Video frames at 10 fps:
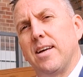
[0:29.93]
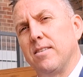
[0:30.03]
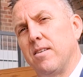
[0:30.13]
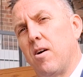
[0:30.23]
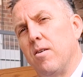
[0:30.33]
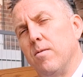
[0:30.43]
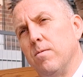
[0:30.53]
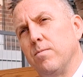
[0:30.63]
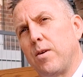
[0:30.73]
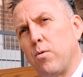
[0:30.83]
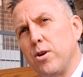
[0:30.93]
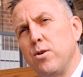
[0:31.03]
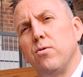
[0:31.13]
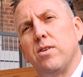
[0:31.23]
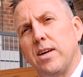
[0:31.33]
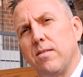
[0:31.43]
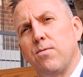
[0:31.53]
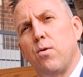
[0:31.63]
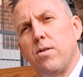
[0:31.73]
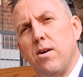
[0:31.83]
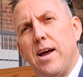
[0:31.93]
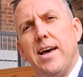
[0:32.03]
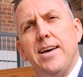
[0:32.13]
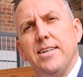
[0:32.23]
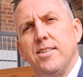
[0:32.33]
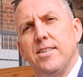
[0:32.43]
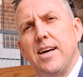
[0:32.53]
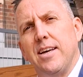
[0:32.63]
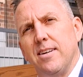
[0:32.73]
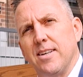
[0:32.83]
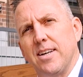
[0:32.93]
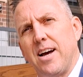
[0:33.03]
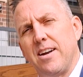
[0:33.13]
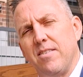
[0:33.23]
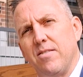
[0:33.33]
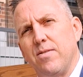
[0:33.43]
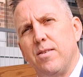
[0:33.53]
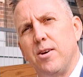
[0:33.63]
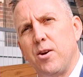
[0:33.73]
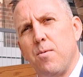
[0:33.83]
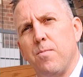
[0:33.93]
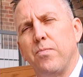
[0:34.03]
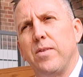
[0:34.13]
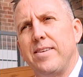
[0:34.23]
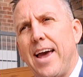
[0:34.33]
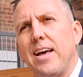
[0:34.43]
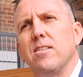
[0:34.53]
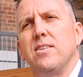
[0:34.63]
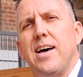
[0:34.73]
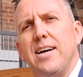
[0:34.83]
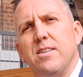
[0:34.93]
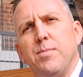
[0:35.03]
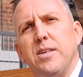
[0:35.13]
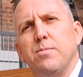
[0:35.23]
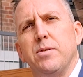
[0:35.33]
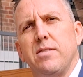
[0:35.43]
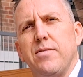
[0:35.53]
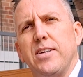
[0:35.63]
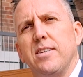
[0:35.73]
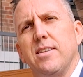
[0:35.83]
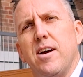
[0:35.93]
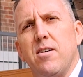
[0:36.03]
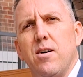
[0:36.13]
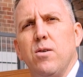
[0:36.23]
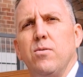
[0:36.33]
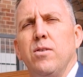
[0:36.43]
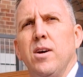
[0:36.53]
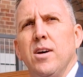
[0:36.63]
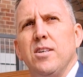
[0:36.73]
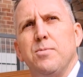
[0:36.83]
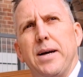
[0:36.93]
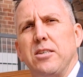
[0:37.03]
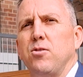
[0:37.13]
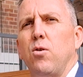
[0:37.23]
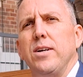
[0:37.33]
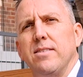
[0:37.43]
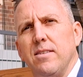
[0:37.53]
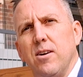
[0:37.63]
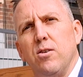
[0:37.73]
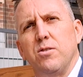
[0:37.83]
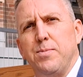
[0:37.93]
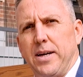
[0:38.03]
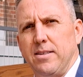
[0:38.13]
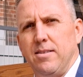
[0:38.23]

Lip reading: that we're using for their hedge, and to kind of tailor that to be specific to their own spec stories and their own spec